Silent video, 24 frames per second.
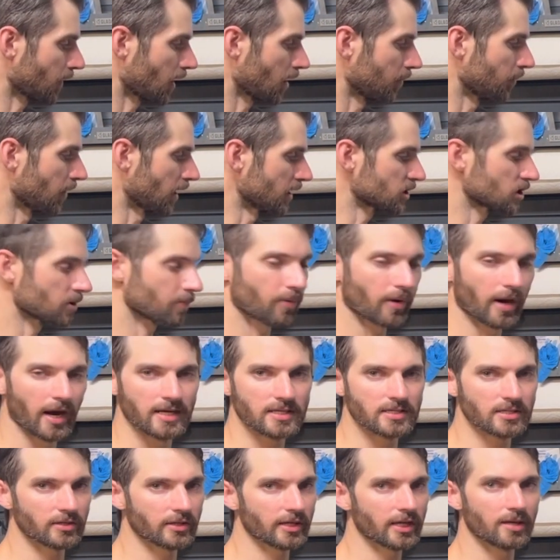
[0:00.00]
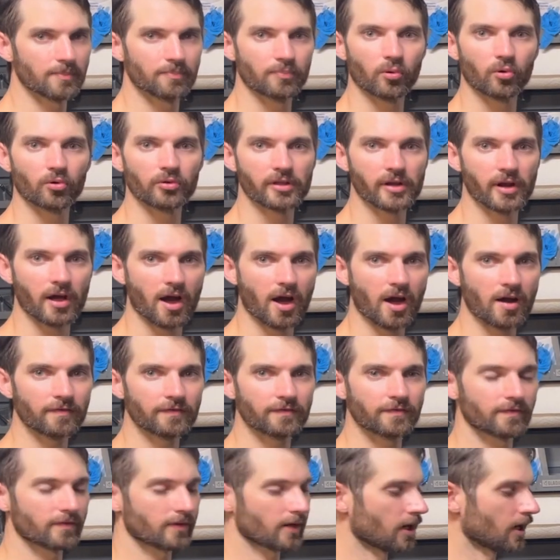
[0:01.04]
But surprisingly, it pulled it
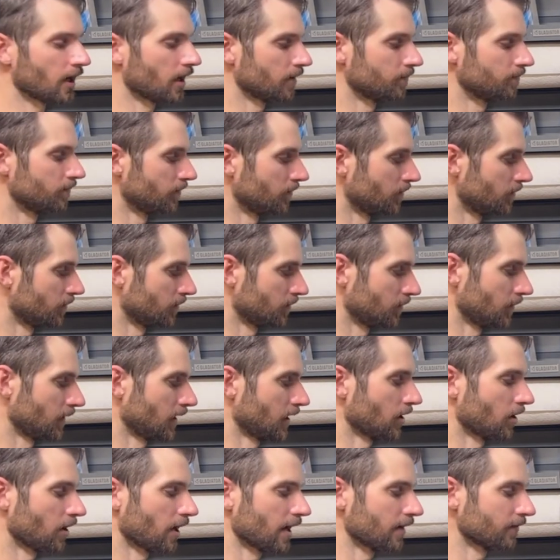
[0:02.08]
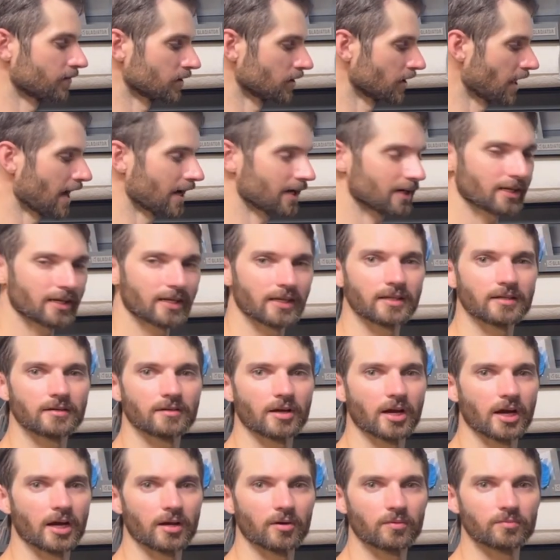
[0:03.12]
off. You know, I even landed
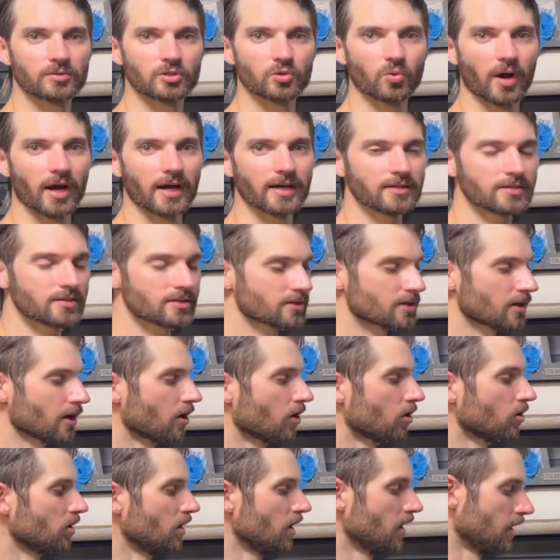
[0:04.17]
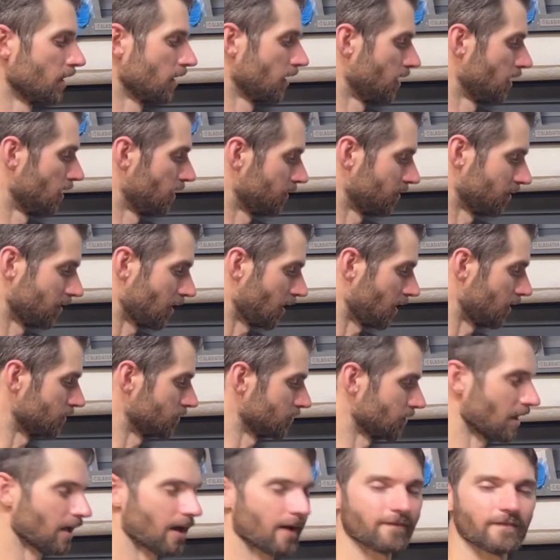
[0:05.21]
it twice, so
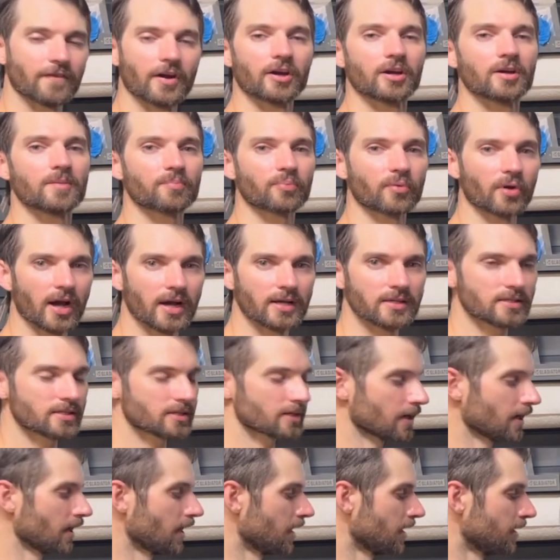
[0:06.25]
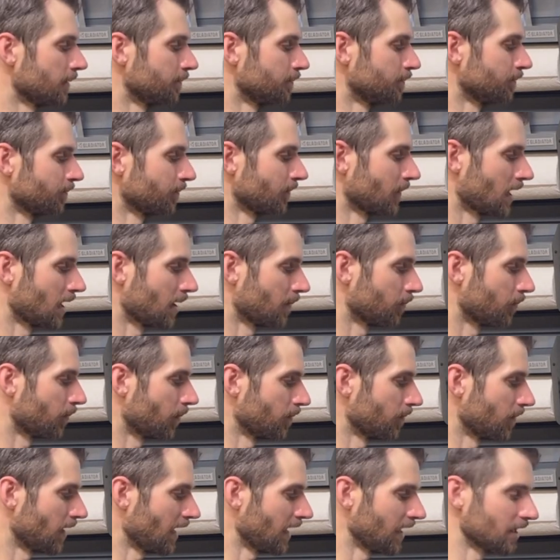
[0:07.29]
very impressed.
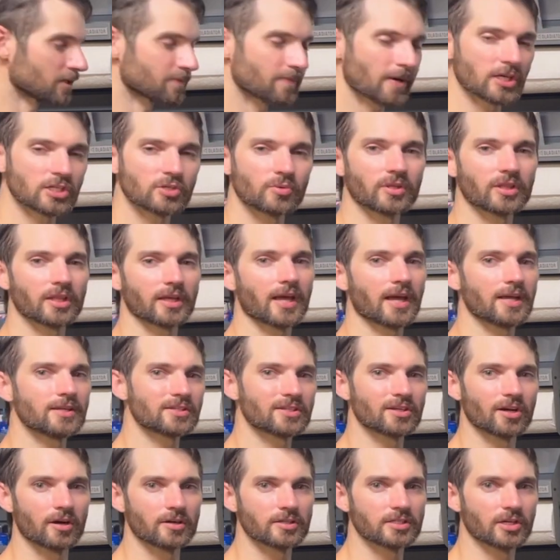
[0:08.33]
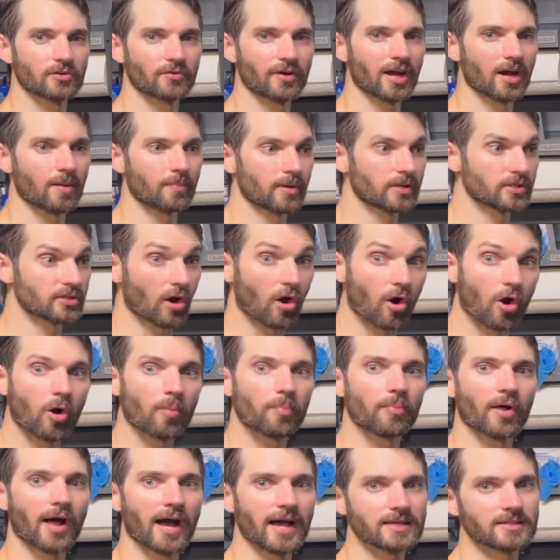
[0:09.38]
Especially with the KCRC ramp, it's
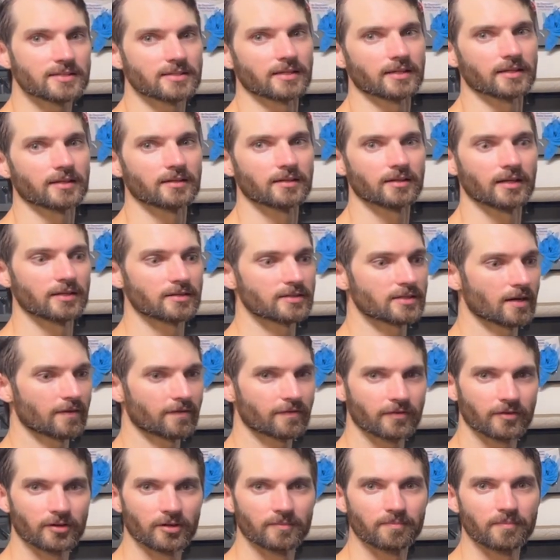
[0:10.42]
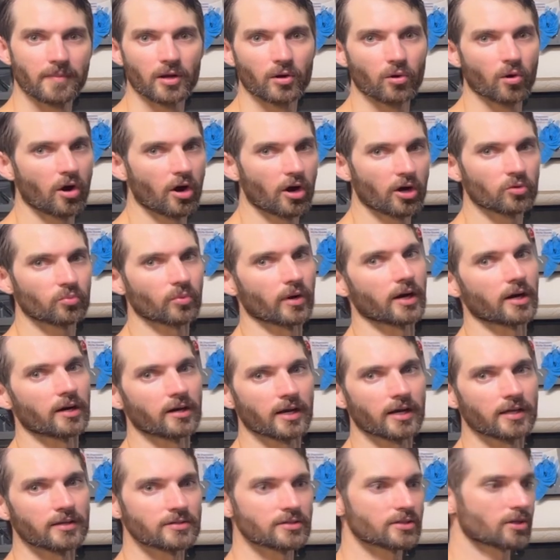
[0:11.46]
all plastic except for metal hardware,
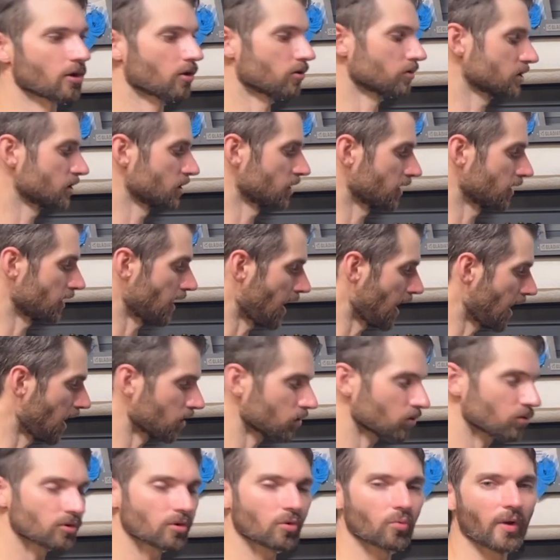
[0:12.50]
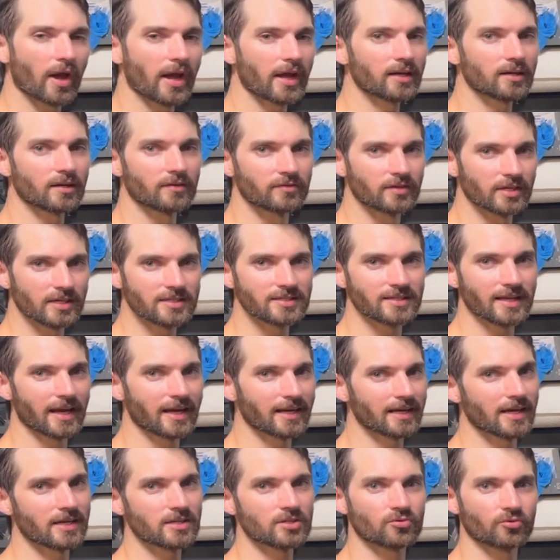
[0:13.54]
and so to handle the weight of this
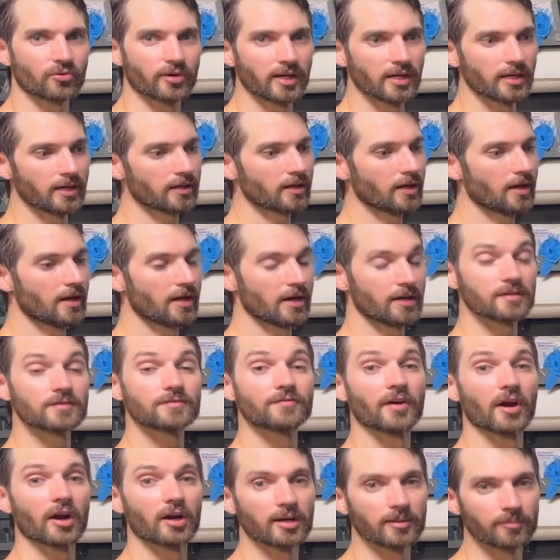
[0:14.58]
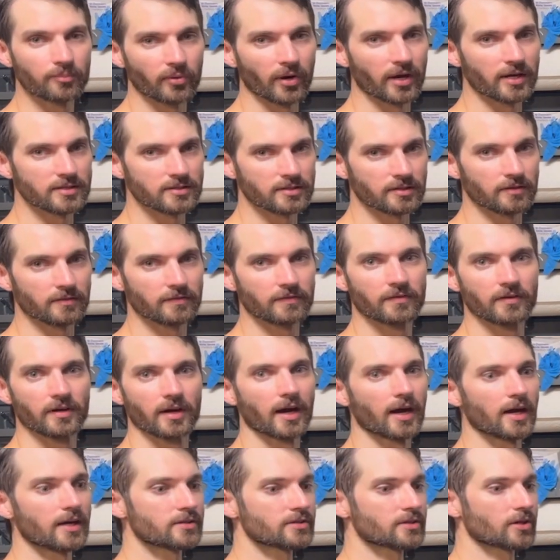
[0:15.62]
8S rig is very impressive.
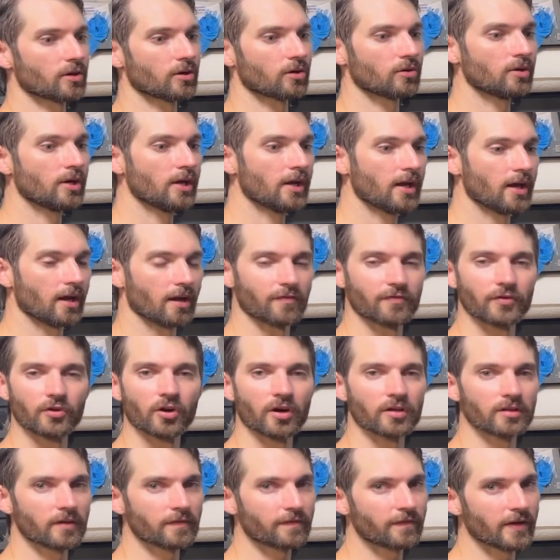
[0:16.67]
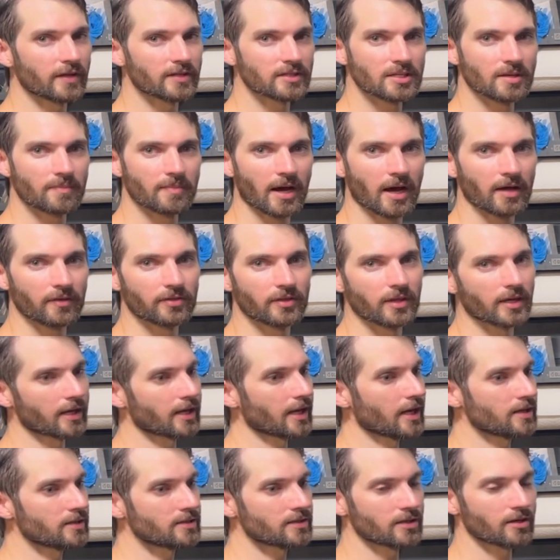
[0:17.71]
So if you're on the fence about the
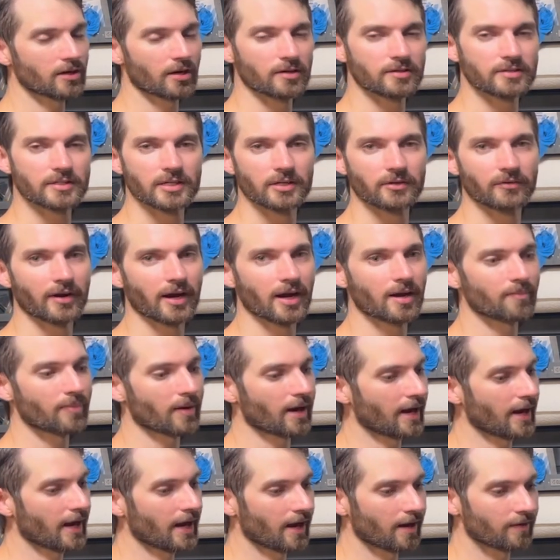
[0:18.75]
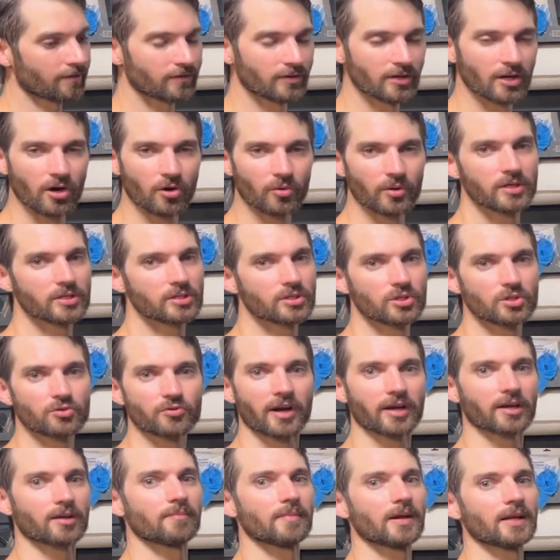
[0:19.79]
KCRC ramp, I have no issues
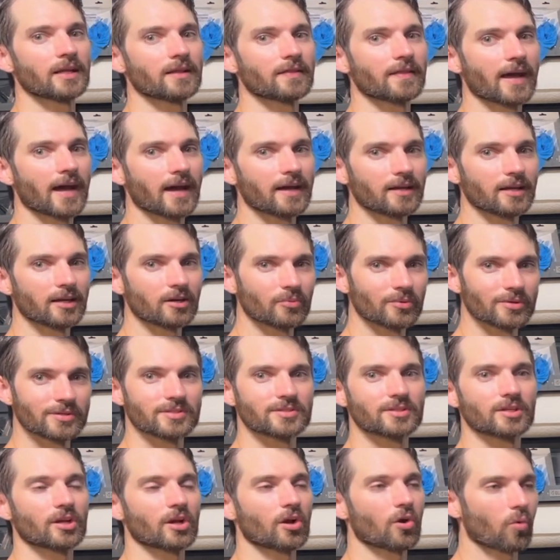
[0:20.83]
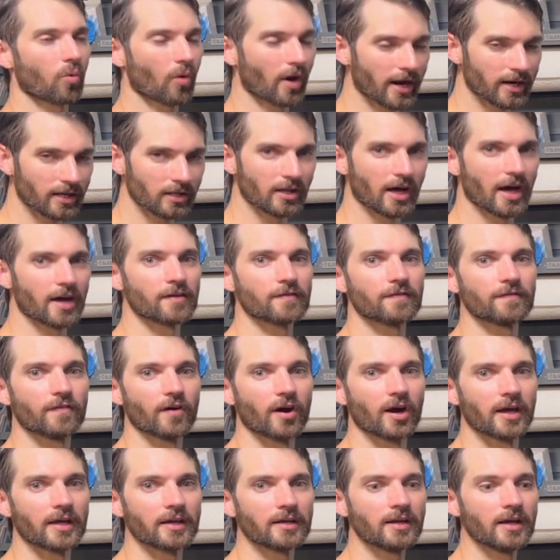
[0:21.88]
recommending that. It was quite a lot of
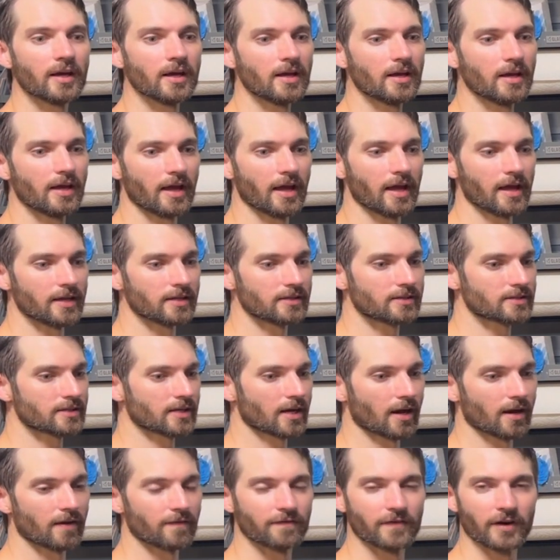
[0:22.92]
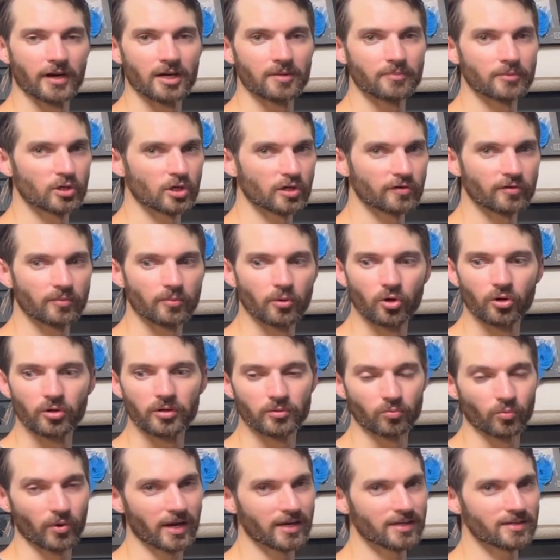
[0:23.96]
fun. It's very
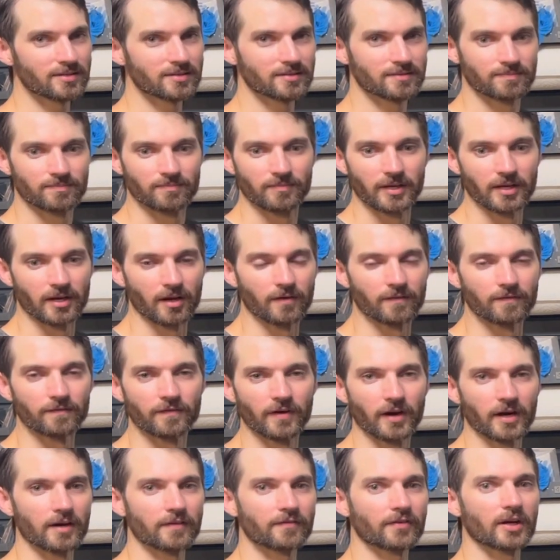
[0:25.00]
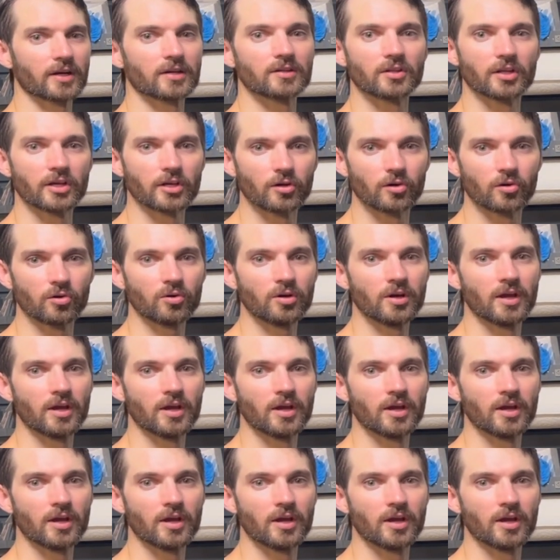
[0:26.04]
maneuverable. It weighs, you know, very, very little.